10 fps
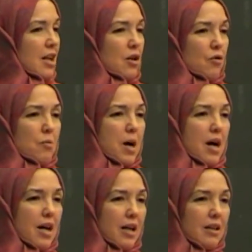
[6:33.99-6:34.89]
end of
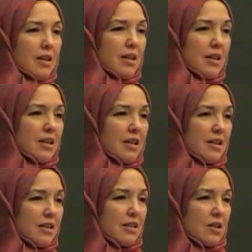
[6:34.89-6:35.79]
my
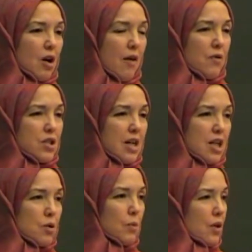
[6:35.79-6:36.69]

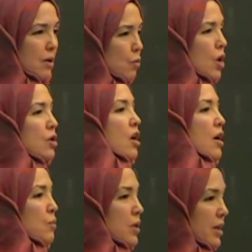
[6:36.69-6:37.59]
conversation with them, well,
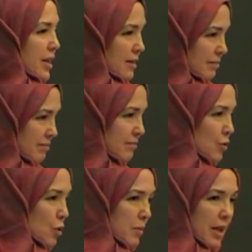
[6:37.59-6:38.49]
God willing,
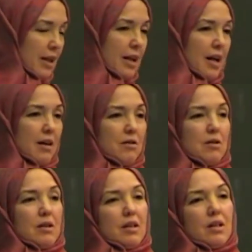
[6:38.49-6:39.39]
we'll meet
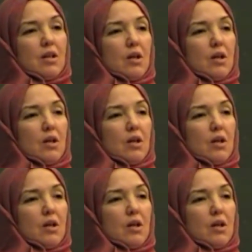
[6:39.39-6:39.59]
again.